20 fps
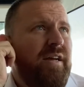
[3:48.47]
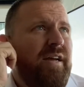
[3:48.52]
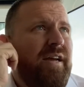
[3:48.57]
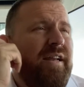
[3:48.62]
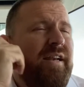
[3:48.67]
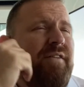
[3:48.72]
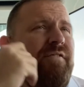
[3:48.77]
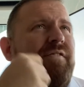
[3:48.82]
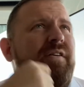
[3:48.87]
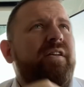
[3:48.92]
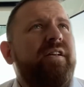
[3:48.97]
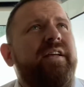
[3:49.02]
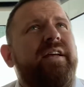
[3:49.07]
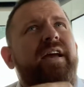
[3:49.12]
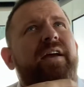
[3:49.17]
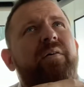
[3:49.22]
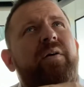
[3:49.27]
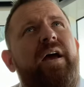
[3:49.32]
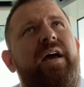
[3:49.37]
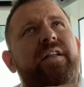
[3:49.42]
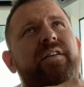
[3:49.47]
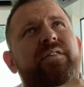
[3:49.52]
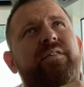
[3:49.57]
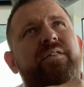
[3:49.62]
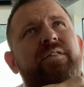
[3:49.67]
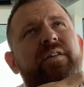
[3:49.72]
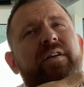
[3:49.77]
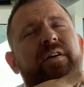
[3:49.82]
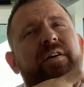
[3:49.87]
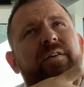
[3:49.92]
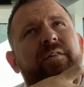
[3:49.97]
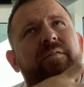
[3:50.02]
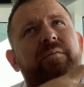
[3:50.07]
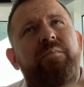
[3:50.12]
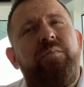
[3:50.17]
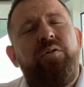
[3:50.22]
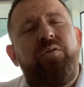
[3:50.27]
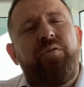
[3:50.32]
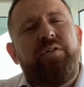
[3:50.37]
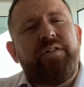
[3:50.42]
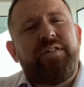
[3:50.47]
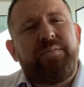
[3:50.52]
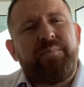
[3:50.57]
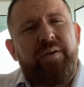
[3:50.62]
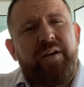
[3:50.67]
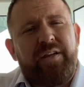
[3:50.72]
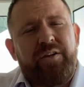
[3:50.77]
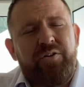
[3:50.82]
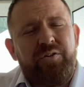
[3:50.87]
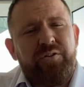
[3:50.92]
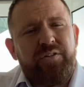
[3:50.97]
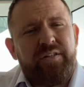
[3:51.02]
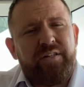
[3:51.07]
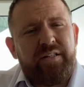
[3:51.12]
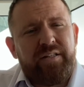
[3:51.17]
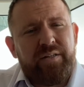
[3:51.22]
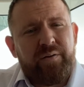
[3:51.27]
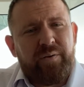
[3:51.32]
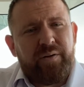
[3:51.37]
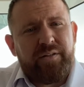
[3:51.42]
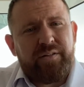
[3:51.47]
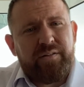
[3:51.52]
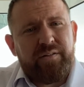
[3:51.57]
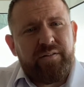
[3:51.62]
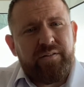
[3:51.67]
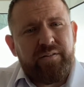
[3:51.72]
and it felt like I had uh, mucus, but I couldn't clear it.